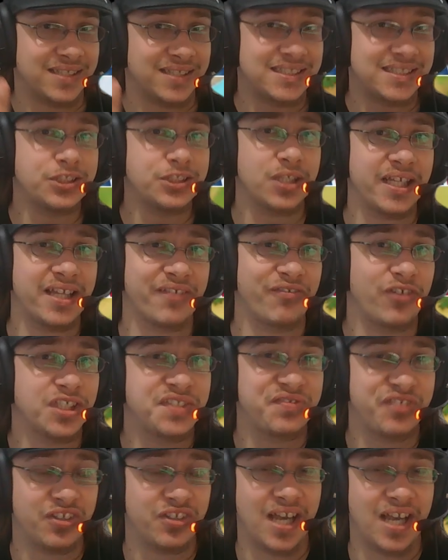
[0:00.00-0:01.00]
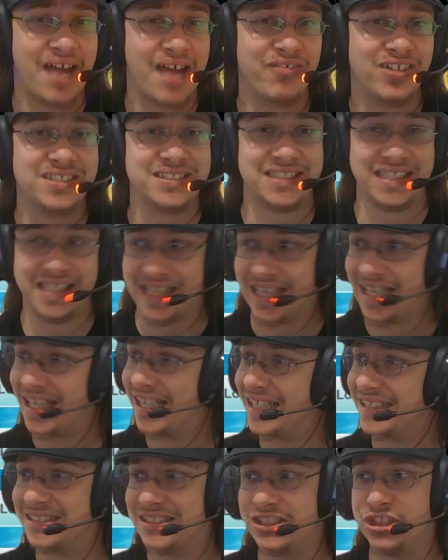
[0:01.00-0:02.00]
essentially the first few levels
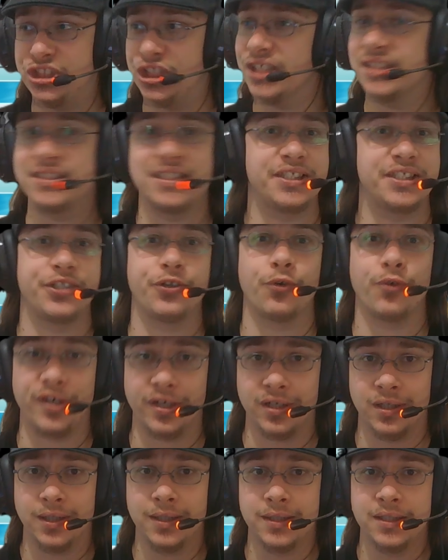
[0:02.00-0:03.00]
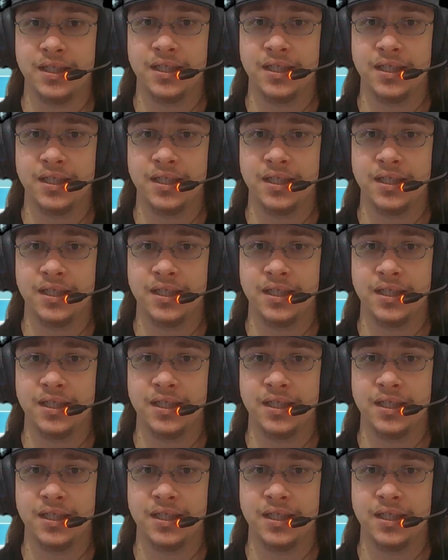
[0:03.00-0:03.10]
is just a tutorial.